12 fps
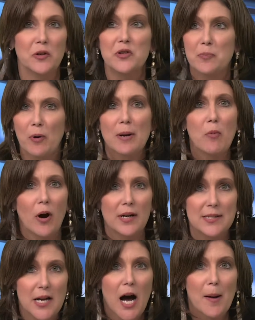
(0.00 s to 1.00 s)
you know, spring
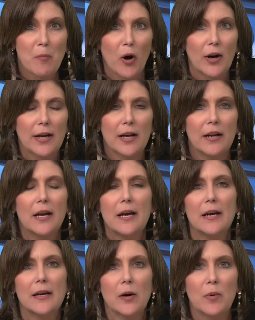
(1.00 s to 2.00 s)
market's a hot market,
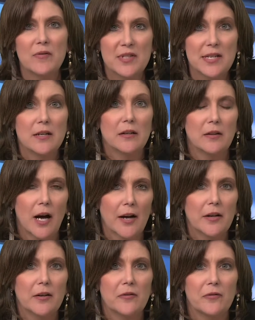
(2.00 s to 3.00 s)
and we've seen a
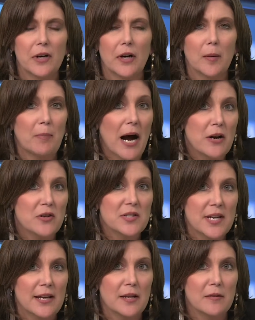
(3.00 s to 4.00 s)
lot of uh,
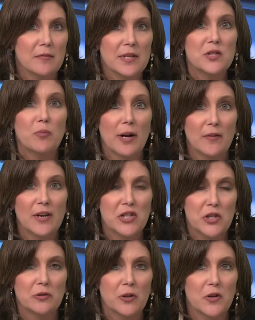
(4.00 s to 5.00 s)
buyers taking these
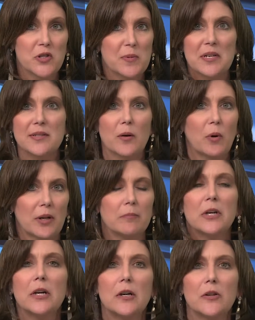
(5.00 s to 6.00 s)
renovation loans because they
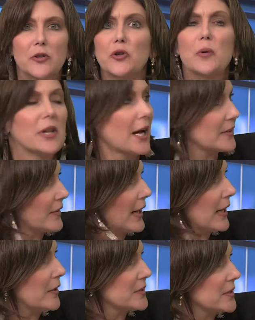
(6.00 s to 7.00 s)
want to, to do a lot to
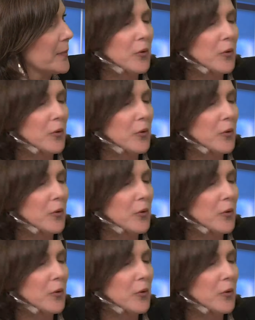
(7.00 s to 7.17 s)
the house,